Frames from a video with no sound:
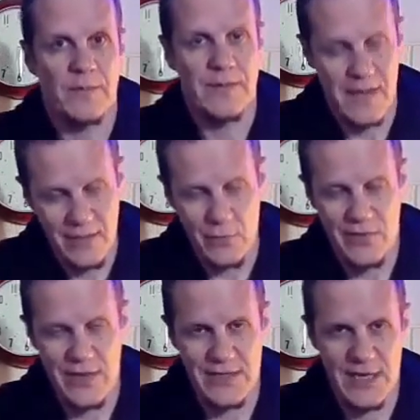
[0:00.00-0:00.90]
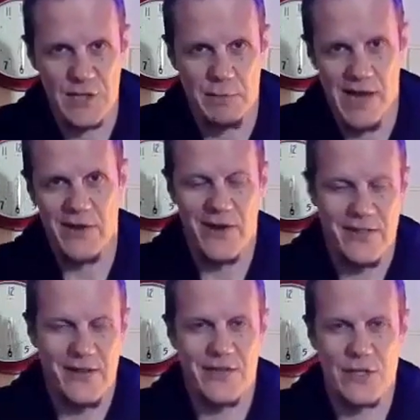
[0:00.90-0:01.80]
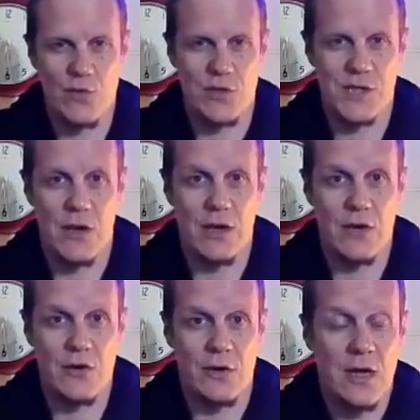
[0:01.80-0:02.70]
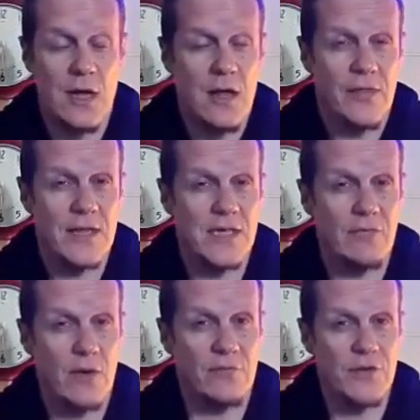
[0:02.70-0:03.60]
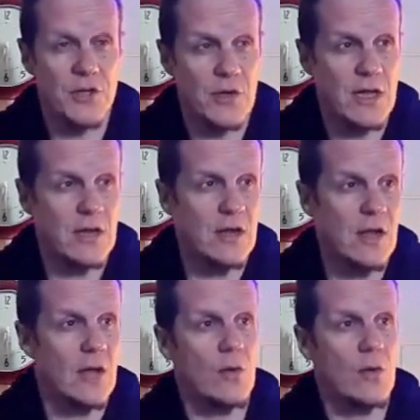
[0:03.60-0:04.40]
now that we've had an explainer out there as to what's going on. Thanks everyone for tuning in,